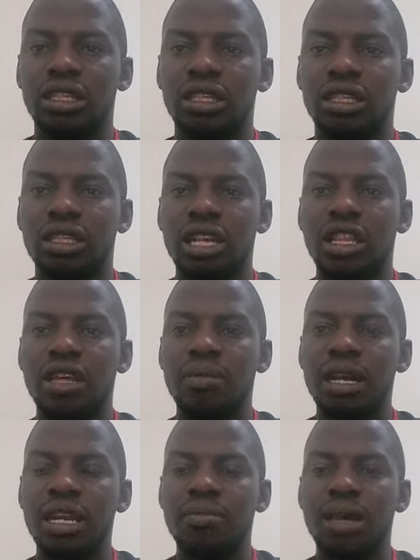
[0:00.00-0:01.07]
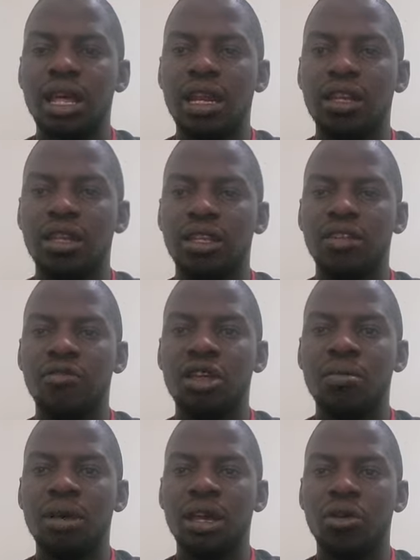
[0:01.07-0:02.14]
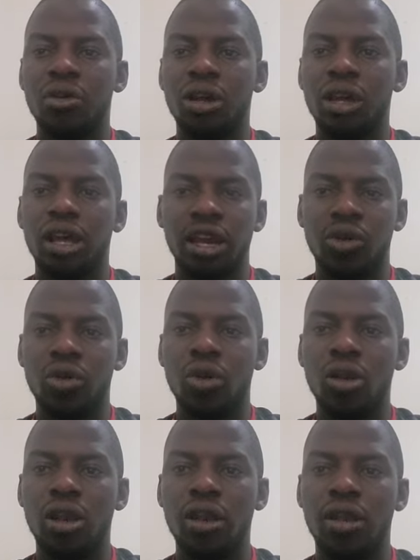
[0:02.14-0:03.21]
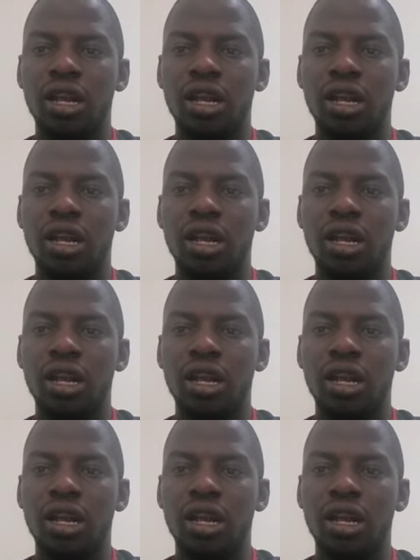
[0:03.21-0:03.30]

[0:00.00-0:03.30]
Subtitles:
Send them an email, give them a call.